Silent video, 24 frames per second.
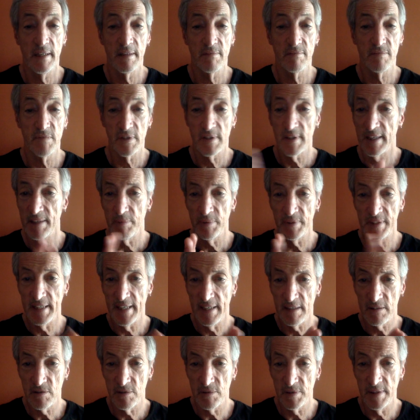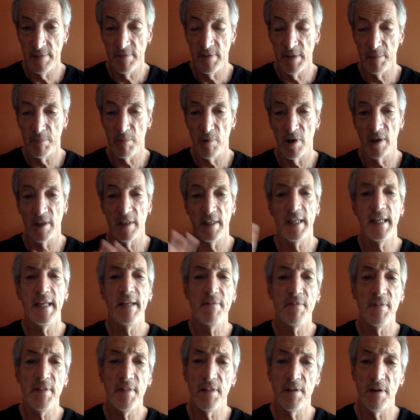just like with the exclusivity part,
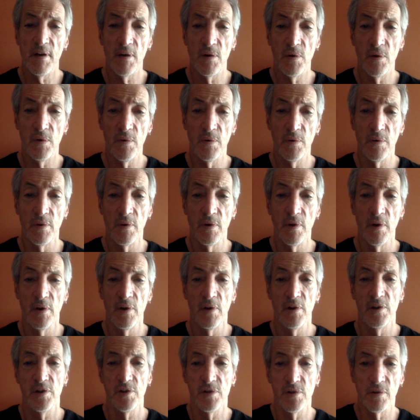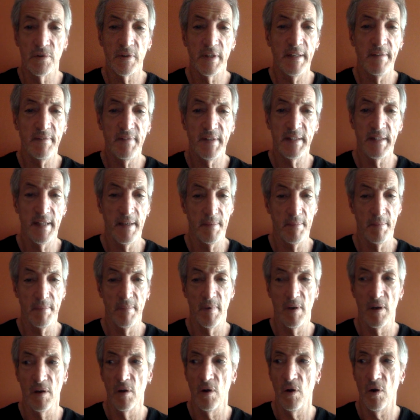even though you're giving them
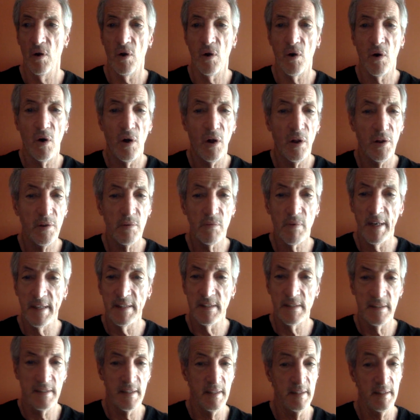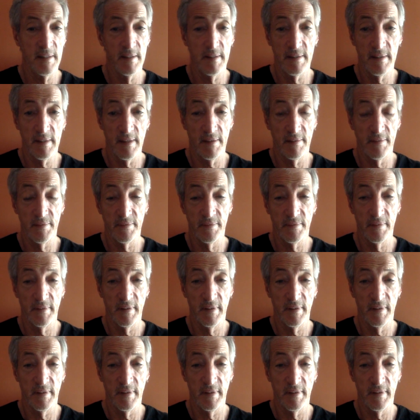all the rights to this stuff,